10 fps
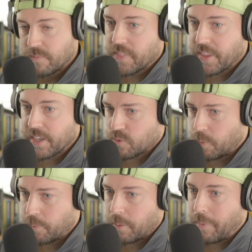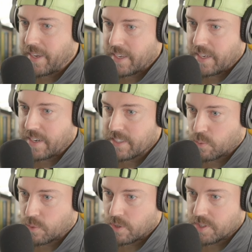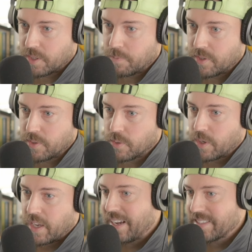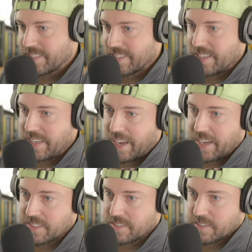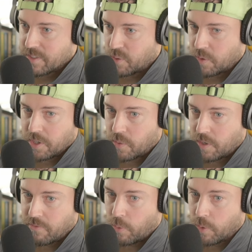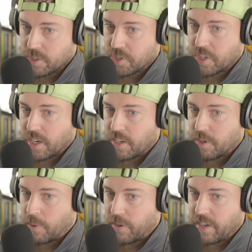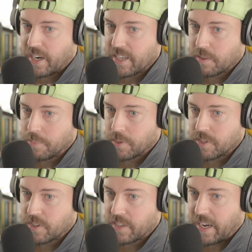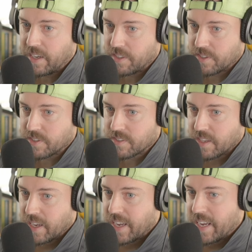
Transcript: And these will be making its world debut at CES 2024, January 9th. Book your calendars.